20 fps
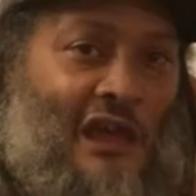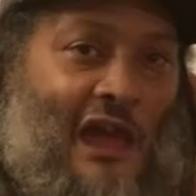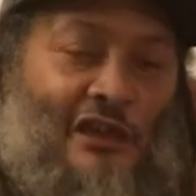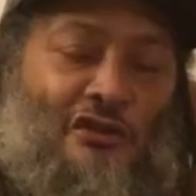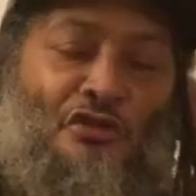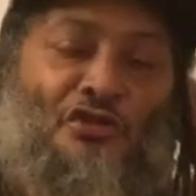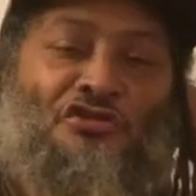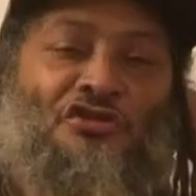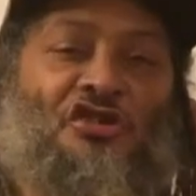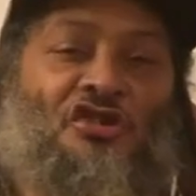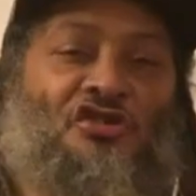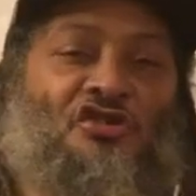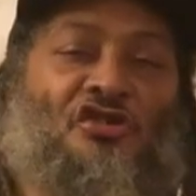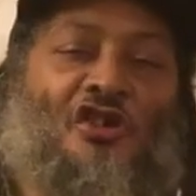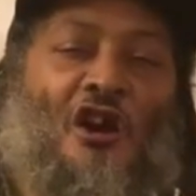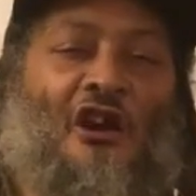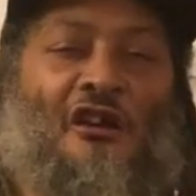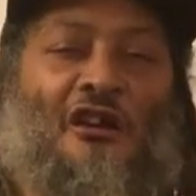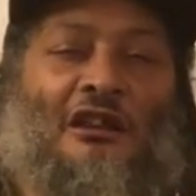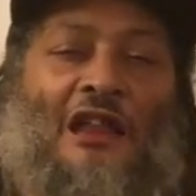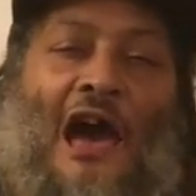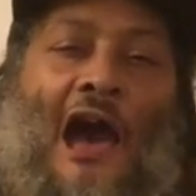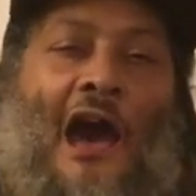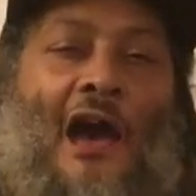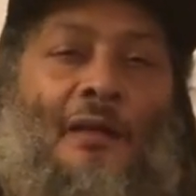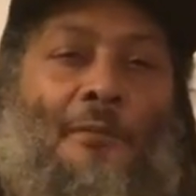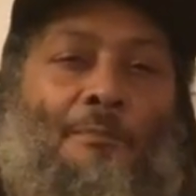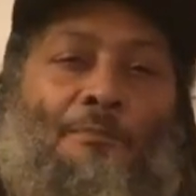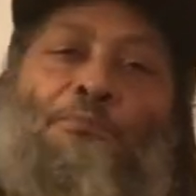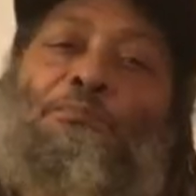I use this chart a
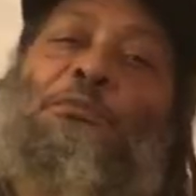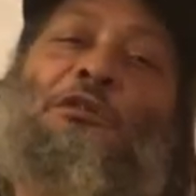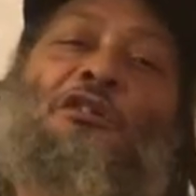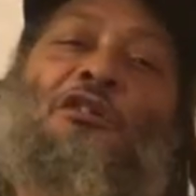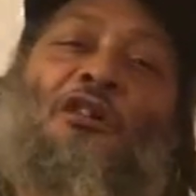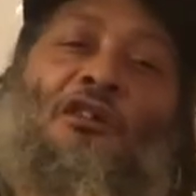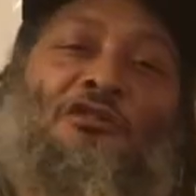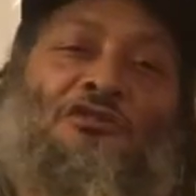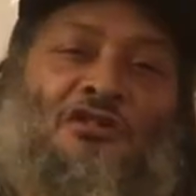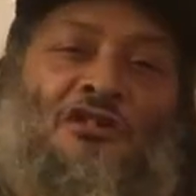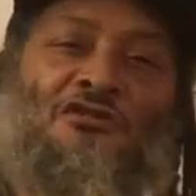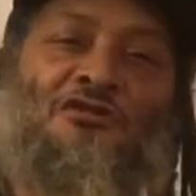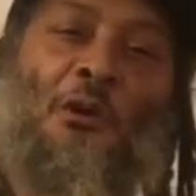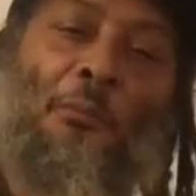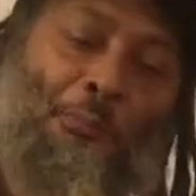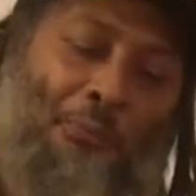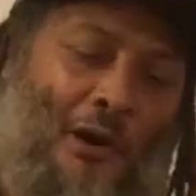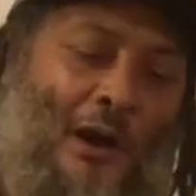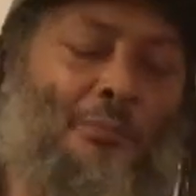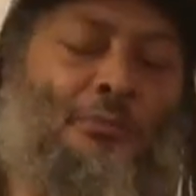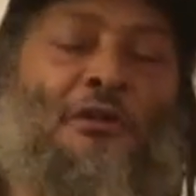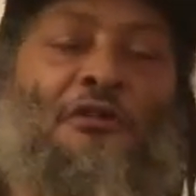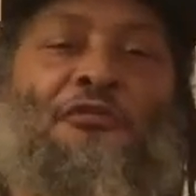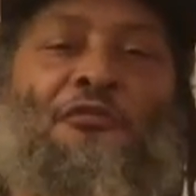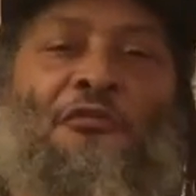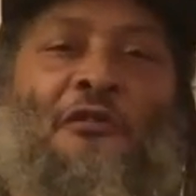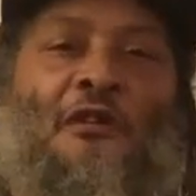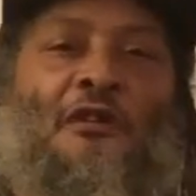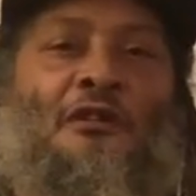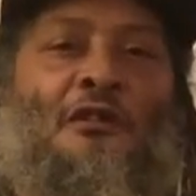lot because he's a public
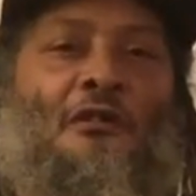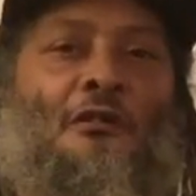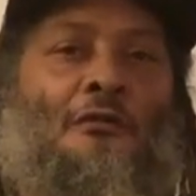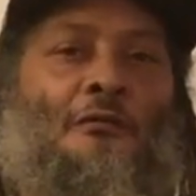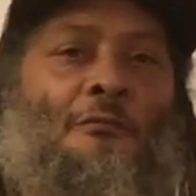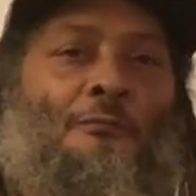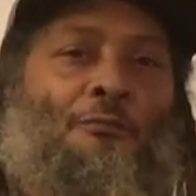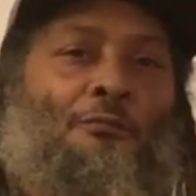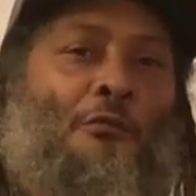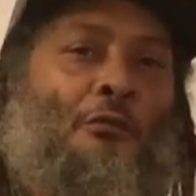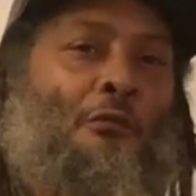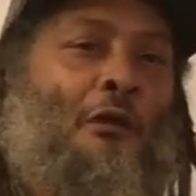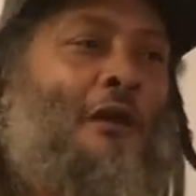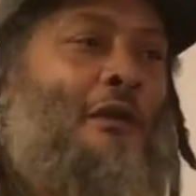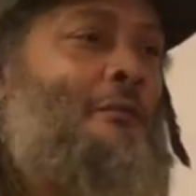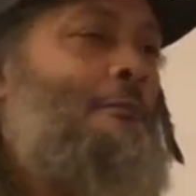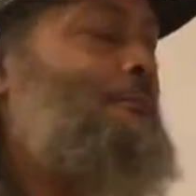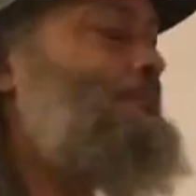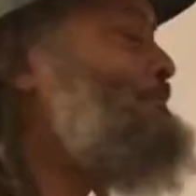figure, all right?